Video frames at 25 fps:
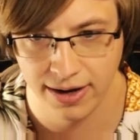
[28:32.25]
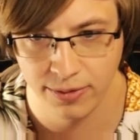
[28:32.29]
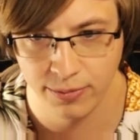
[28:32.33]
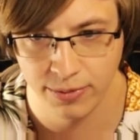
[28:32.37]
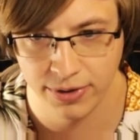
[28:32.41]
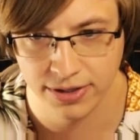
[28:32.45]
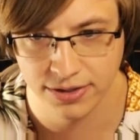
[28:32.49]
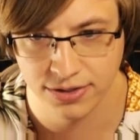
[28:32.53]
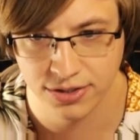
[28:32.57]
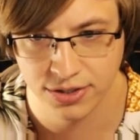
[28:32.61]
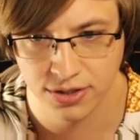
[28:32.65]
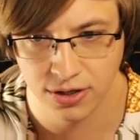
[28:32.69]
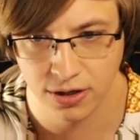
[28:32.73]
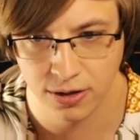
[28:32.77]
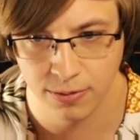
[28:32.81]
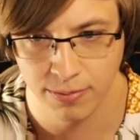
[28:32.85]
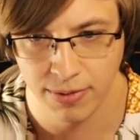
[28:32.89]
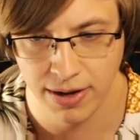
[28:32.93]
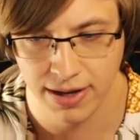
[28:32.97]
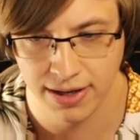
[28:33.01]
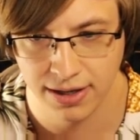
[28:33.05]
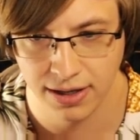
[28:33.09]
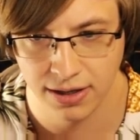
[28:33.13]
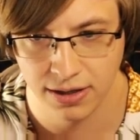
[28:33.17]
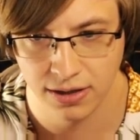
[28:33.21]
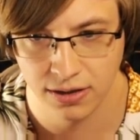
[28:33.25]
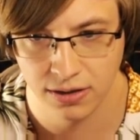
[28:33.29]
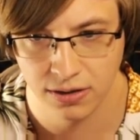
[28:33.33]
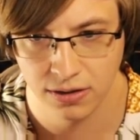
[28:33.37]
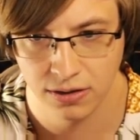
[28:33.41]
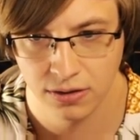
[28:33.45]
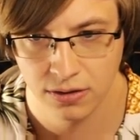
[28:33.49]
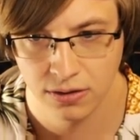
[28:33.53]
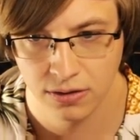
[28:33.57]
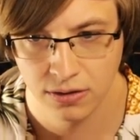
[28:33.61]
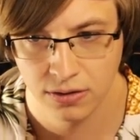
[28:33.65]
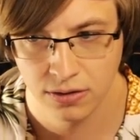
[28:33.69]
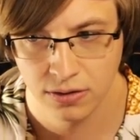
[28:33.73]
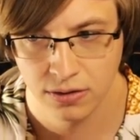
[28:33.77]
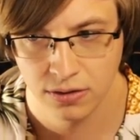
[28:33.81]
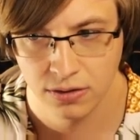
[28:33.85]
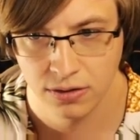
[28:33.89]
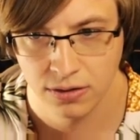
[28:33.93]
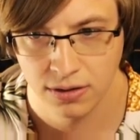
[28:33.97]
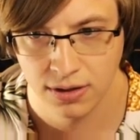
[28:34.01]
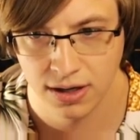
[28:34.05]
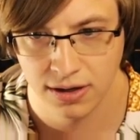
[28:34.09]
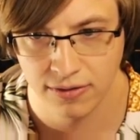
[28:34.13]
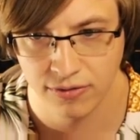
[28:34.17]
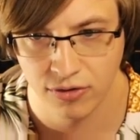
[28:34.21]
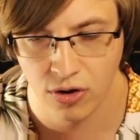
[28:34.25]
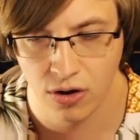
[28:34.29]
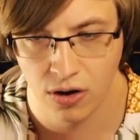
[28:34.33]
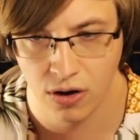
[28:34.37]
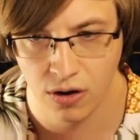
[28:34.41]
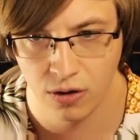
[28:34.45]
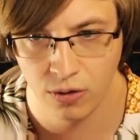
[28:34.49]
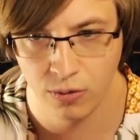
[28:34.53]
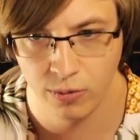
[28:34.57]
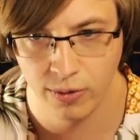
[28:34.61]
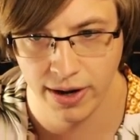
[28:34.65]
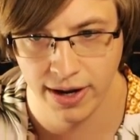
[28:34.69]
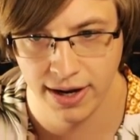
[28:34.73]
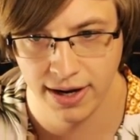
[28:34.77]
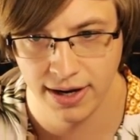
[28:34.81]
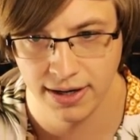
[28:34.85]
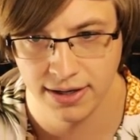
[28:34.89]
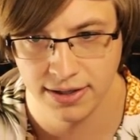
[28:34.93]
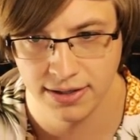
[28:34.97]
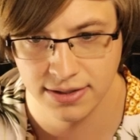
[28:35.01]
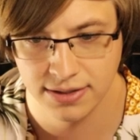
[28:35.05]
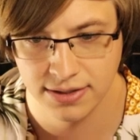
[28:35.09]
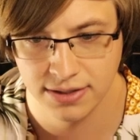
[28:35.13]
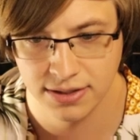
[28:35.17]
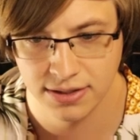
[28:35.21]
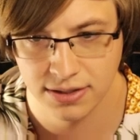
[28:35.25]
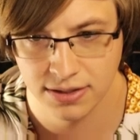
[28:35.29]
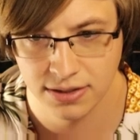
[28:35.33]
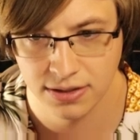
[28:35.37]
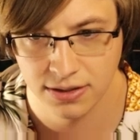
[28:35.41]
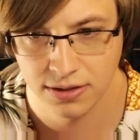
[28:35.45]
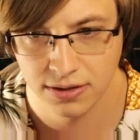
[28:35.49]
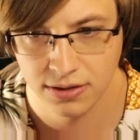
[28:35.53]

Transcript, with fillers: And we can start making kind of hallways